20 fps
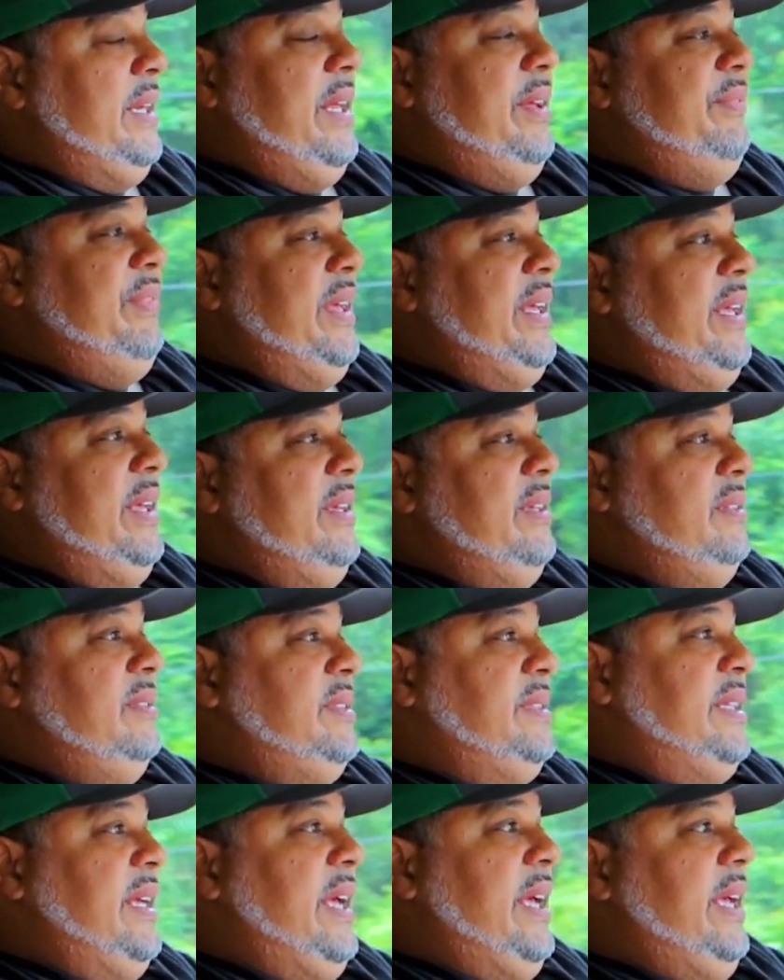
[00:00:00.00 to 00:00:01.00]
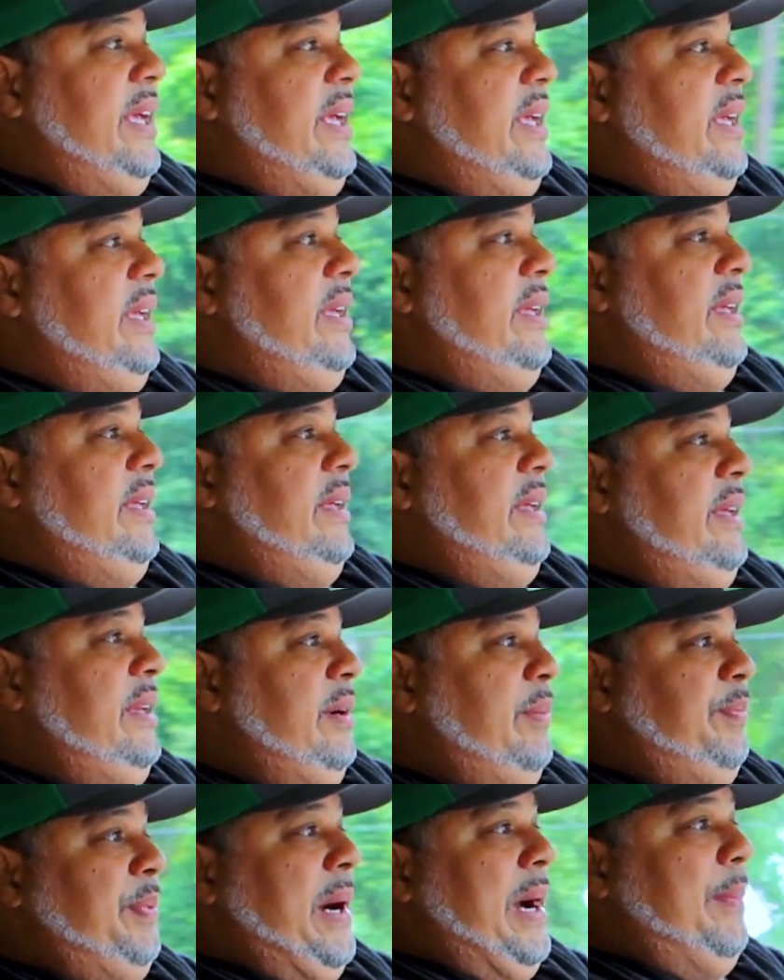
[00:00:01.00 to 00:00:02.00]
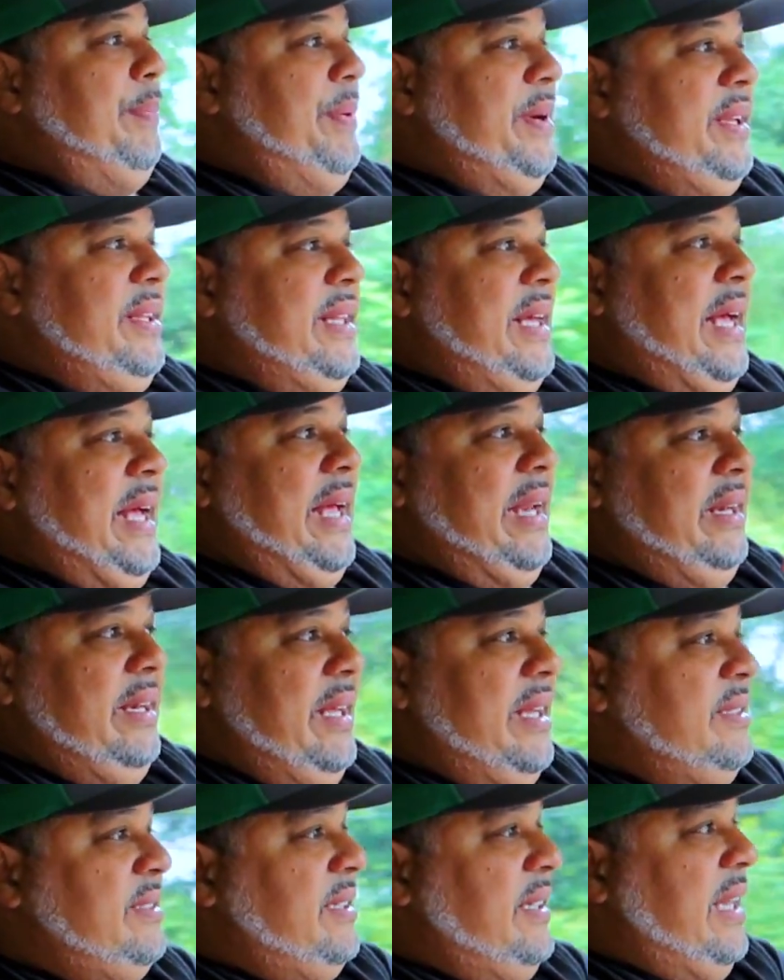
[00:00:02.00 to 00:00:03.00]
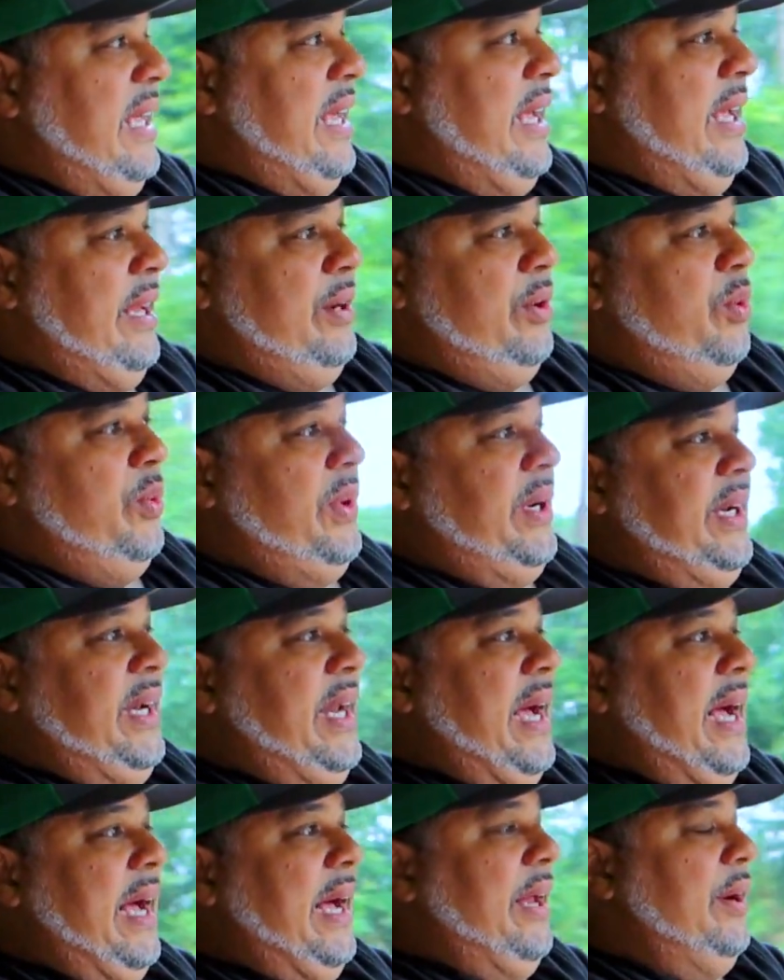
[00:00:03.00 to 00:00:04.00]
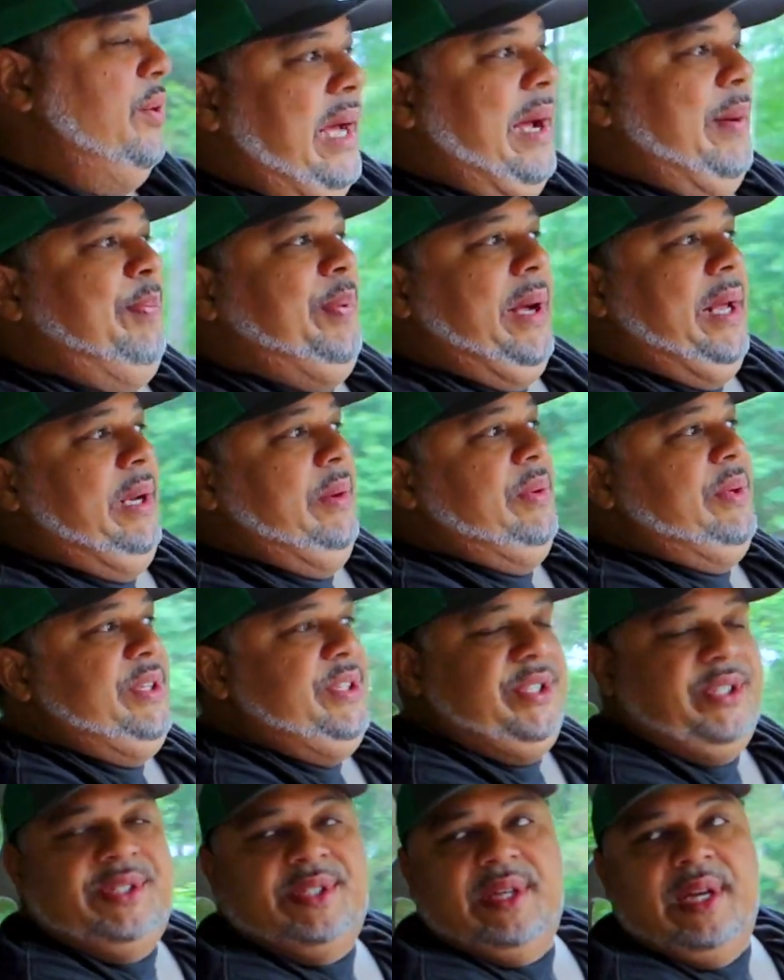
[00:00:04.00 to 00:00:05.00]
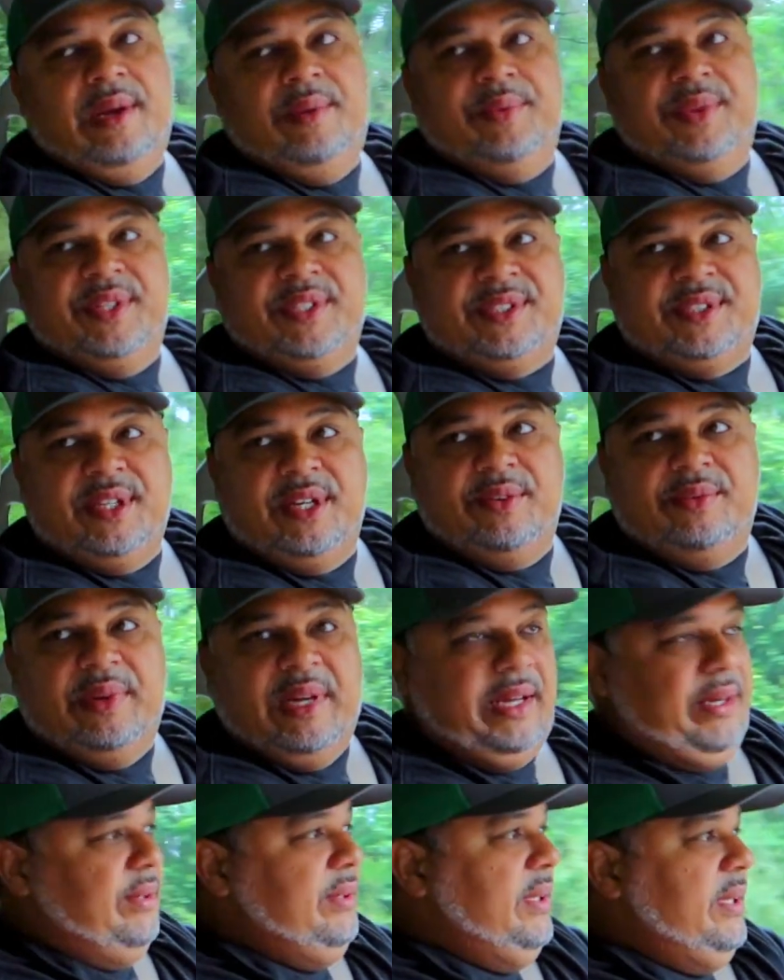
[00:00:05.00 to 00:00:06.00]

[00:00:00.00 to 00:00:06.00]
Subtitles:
living, say, in a property that had less land or whatnot, I probably would have just gone with a stud route.